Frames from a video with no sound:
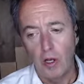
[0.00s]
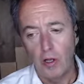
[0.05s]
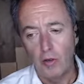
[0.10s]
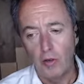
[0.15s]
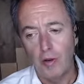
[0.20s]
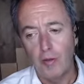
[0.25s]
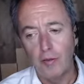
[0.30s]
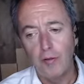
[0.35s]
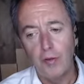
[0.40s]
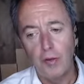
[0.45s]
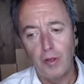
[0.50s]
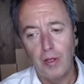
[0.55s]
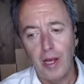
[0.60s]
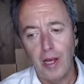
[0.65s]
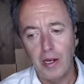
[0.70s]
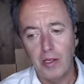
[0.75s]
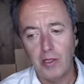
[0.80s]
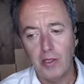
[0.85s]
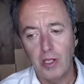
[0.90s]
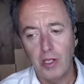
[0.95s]
You have full
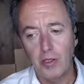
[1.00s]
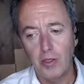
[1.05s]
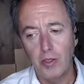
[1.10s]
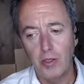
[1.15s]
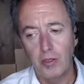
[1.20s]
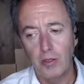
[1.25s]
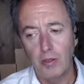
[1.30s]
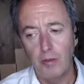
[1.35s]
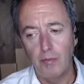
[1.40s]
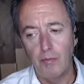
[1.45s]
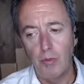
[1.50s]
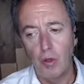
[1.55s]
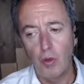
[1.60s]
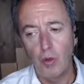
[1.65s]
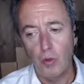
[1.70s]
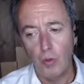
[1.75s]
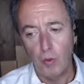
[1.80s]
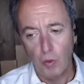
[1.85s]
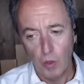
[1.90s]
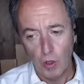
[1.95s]
access to
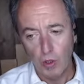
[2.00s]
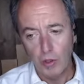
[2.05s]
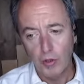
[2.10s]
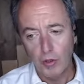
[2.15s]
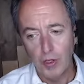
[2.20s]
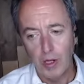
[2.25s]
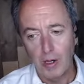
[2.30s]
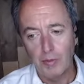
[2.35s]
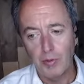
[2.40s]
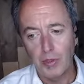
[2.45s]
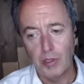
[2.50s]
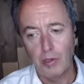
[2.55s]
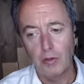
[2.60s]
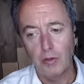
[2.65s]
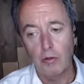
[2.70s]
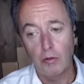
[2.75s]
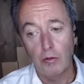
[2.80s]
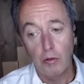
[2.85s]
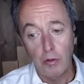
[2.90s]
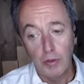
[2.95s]
both workshops,
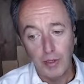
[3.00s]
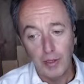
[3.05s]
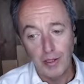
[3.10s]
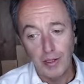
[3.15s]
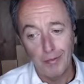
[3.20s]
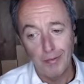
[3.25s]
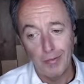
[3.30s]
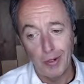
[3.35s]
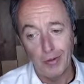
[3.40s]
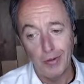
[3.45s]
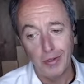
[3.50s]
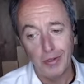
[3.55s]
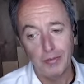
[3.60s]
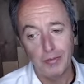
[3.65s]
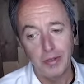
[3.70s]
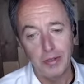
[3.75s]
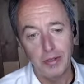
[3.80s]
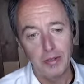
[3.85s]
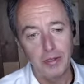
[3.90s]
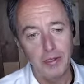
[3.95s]
including the bonus
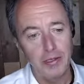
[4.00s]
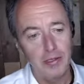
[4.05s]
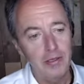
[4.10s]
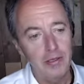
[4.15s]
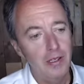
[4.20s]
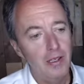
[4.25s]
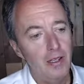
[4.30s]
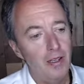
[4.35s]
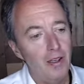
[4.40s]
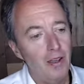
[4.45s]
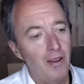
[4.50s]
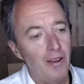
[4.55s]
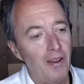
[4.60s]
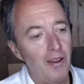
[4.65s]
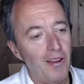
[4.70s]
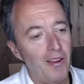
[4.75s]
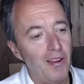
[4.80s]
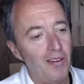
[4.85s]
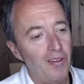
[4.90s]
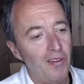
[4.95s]
material.
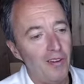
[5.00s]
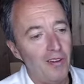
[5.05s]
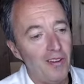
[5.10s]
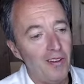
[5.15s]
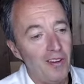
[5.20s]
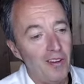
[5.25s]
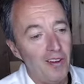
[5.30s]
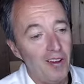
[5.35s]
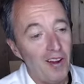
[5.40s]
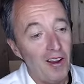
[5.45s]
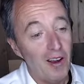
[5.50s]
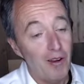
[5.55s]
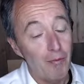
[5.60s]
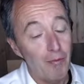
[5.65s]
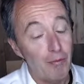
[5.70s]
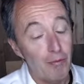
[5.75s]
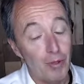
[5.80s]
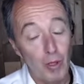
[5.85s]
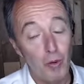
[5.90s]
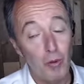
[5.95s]
And I
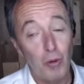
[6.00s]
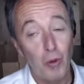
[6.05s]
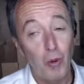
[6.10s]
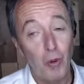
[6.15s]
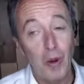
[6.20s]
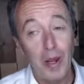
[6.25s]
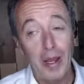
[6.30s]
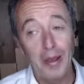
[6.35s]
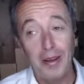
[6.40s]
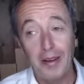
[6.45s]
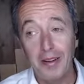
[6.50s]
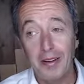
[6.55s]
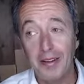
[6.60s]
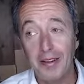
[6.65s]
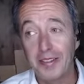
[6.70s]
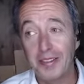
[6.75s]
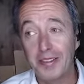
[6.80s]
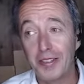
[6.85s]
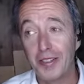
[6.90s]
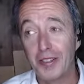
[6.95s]
am blown
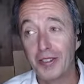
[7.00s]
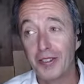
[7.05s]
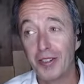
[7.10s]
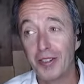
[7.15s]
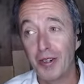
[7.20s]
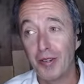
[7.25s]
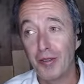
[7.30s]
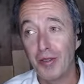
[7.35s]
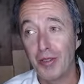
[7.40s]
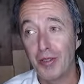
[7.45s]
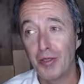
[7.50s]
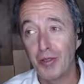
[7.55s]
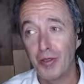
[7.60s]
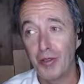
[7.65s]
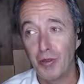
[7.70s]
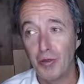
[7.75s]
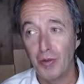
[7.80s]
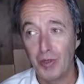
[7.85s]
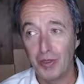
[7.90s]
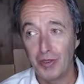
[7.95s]
away to share with you,
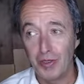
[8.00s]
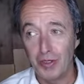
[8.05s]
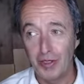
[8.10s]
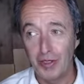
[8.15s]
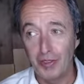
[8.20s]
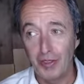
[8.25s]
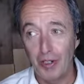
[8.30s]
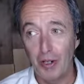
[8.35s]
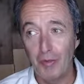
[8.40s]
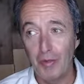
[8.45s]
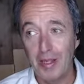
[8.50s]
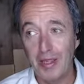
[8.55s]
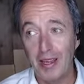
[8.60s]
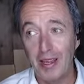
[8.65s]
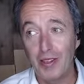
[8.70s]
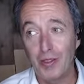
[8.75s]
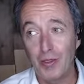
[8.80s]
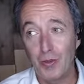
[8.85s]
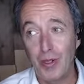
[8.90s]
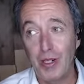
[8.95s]
there was a gentleman
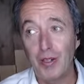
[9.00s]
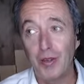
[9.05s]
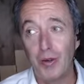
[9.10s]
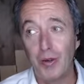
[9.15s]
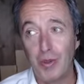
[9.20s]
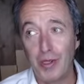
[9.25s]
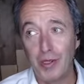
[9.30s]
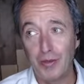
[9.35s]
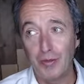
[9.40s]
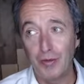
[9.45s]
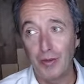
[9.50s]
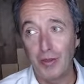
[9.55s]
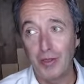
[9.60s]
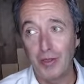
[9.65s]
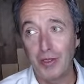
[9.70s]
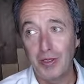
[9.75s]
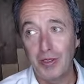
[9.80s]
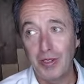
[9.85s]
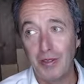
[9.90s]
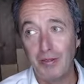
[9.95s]
last week who went through
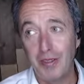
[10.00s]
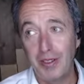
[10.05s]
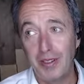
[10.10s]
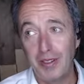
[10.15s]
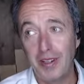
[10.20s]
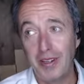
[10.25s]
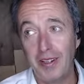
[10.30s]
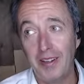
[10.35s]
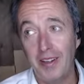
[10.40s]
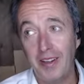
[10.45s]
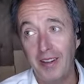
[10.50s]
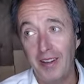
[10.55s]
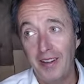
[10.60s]
the 7-day